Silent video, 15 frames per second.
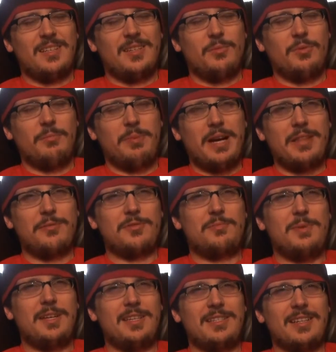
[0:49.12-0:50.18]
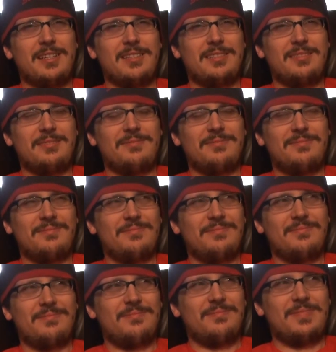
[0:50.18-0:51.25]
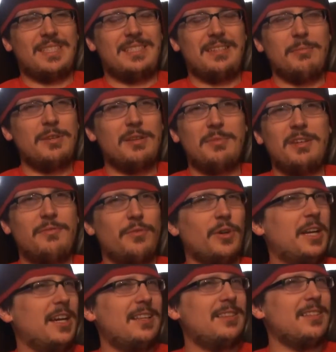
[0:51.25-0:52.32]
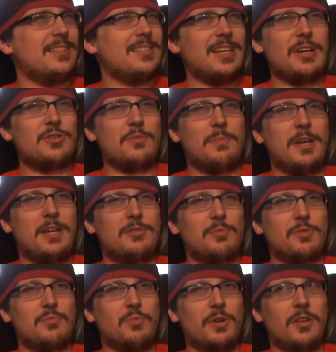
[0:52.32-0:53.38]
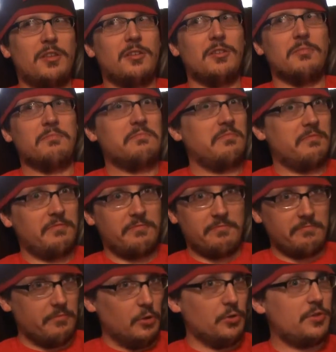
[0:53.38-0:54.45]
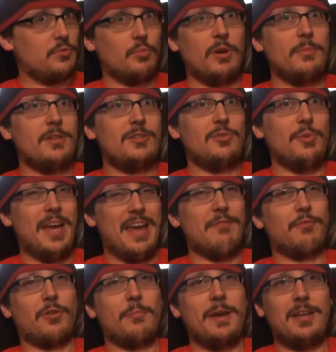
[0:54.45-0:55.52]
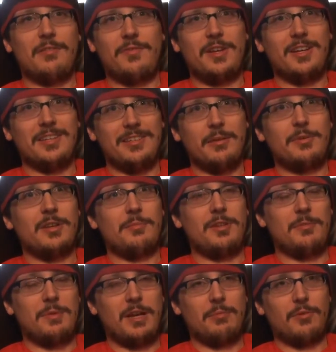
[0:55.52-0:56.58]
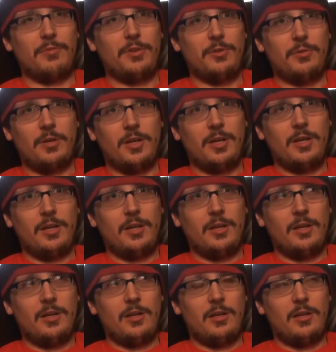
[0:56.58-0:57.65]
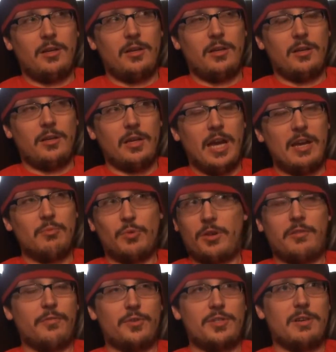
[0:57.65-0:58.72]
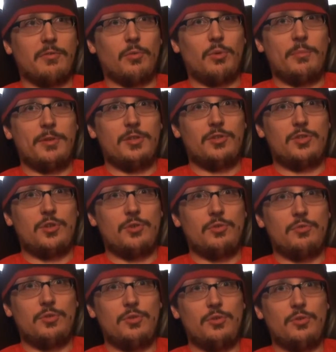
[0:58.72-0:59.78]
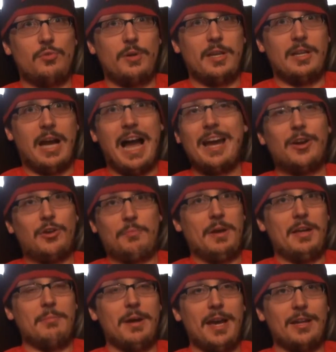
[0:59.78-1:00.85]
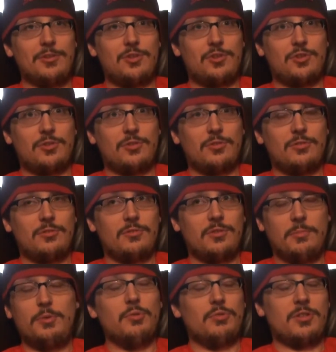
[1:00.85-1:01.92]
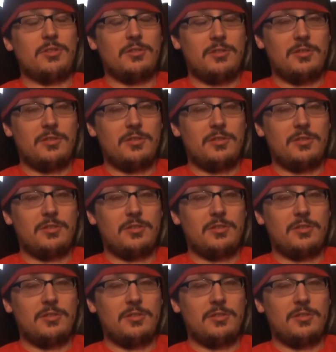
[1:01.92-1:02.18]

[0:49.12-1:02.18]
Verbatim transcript: What bothers me is that did WWE forget that Sasha Banks was one of the first women to ever main event at WWE pay per view, and one of the first ever women to do an Iron Man match to boot.